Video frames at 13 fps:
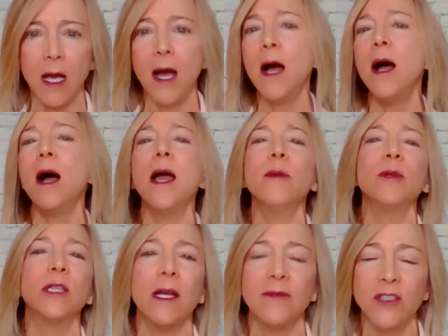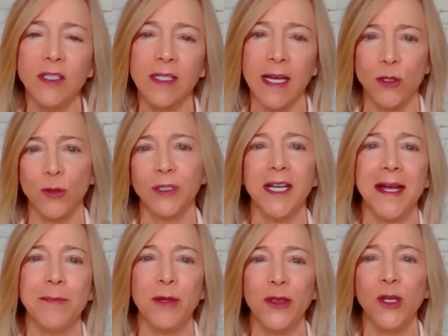I would love to schedule
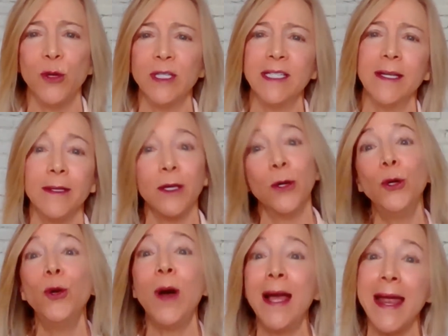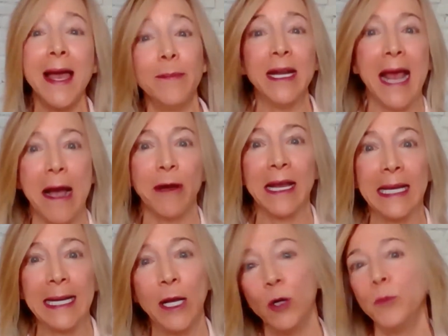time with you and tell you who I am and how I
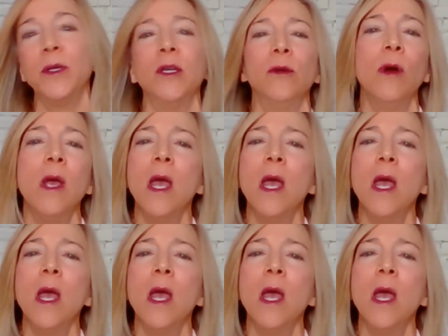can help you.